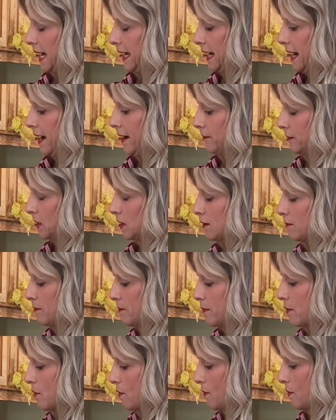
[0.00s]
And I'm
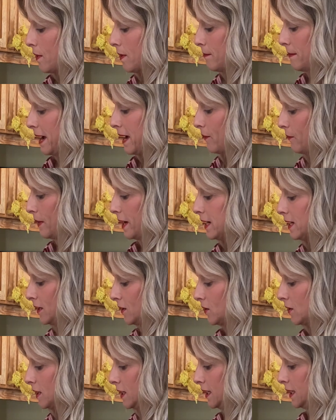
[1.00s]
gonna pour my wet
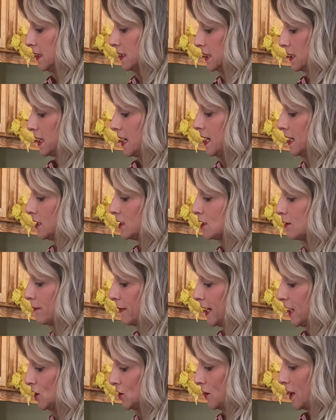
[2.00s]
ingredients
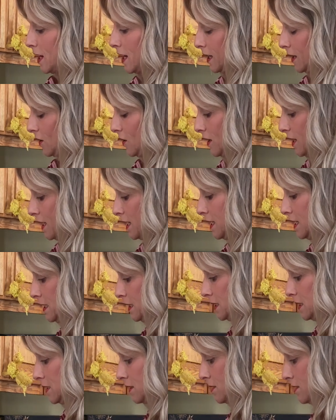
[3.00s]
into my dry
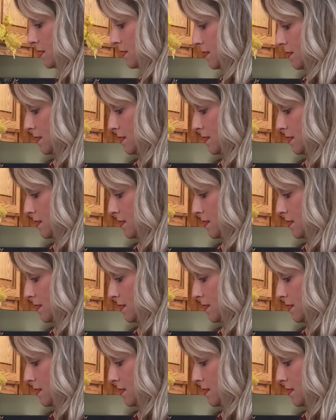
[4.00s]
ingredients.